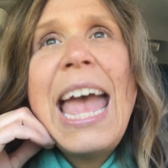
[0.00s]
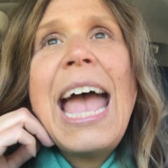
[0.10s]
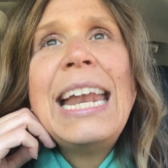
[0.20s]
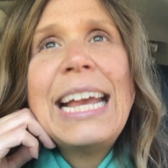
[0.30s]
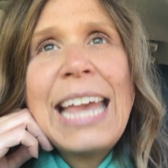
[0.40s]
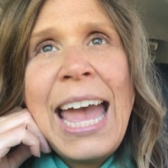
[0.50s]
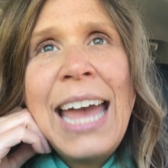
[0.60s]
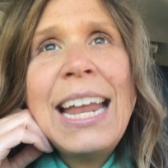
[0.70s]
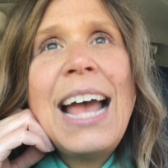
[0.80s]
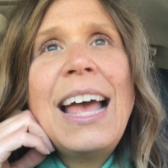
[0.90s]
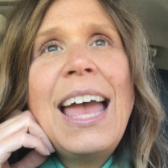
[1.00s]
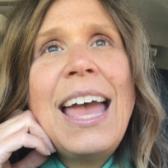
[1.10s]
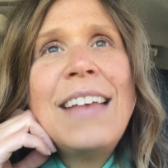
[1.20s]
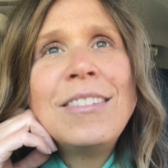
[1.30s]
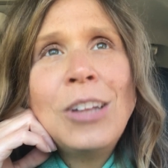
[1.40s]
and it can,
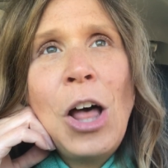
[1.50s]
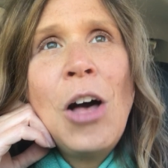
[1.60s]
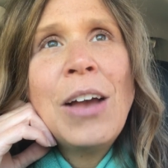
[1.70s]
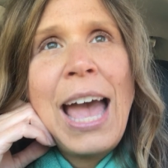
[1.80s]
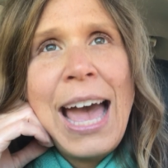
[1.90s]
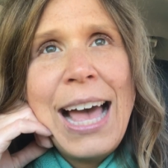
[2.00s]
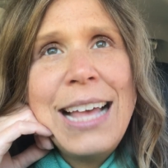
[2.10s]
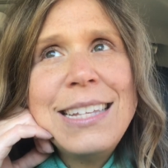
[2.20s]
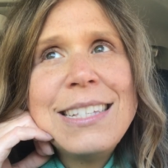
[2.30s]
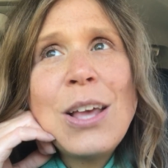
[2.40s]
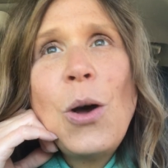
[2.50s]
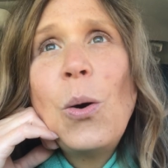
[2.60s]
as long as,